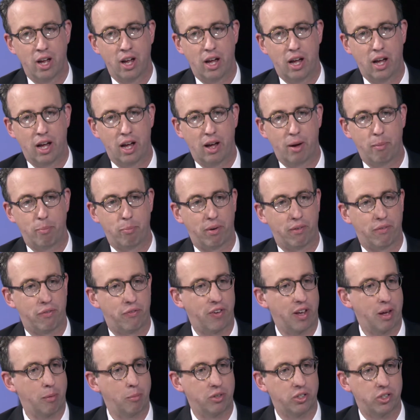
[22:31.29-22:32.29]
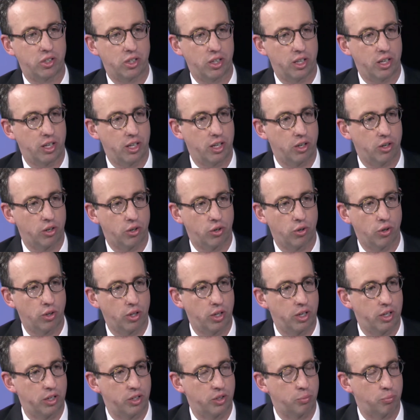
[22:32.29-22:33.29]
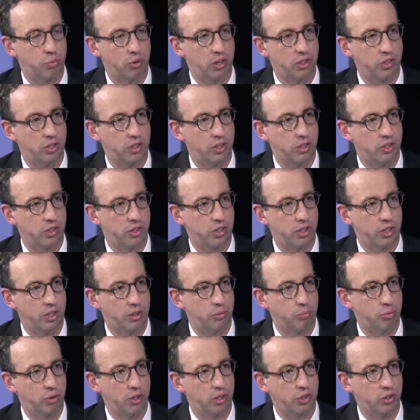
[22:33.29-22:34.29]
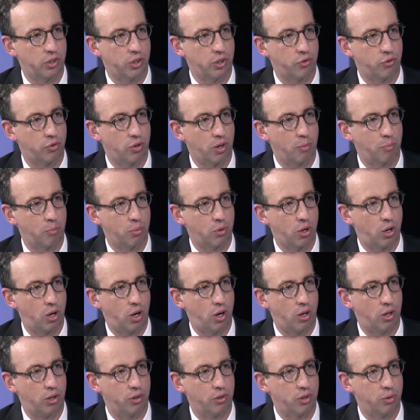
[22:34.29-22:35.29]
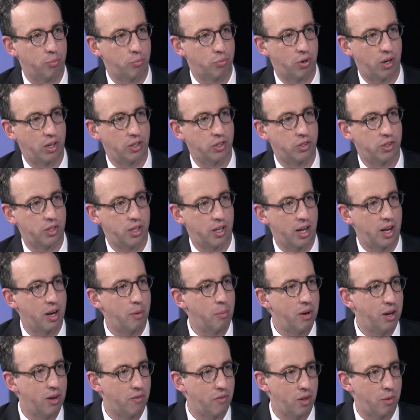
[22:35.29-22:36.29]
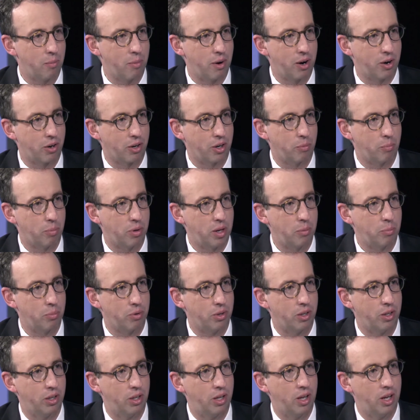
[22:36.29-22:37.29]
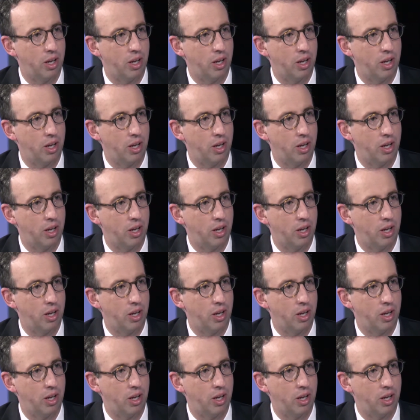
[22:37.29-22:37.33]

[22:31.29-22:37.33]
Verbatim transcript: but famously early in his presidency, President Trump called the press the enemy of the American people.